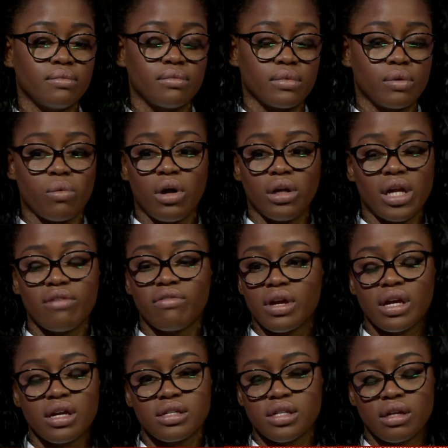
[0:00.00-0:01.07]
11
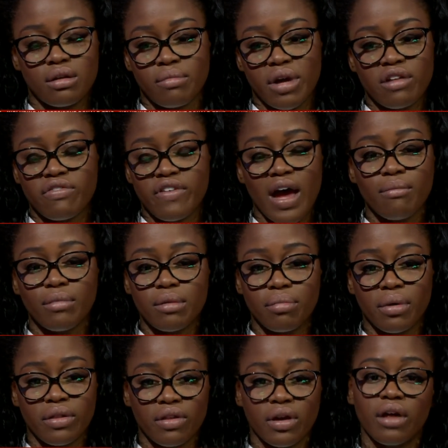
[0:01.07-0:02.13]
kids in my family,
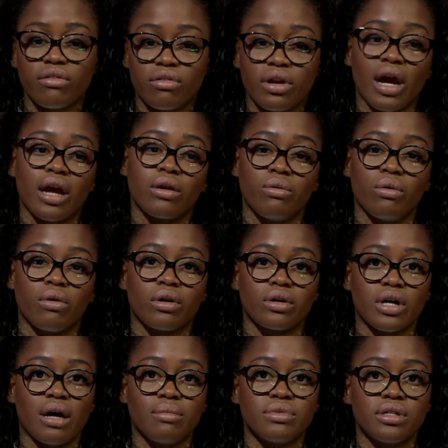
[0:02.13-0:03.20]
but the other 9 who are
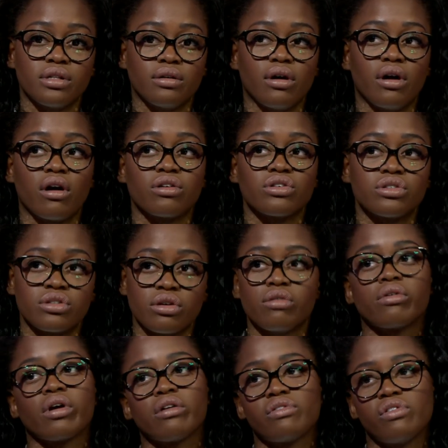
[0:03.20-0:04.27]
adopted are so
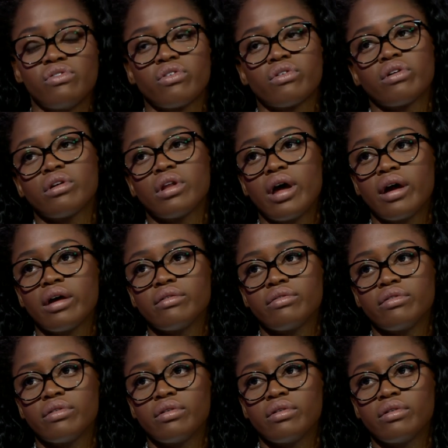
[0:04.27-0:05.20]
grateful for their life.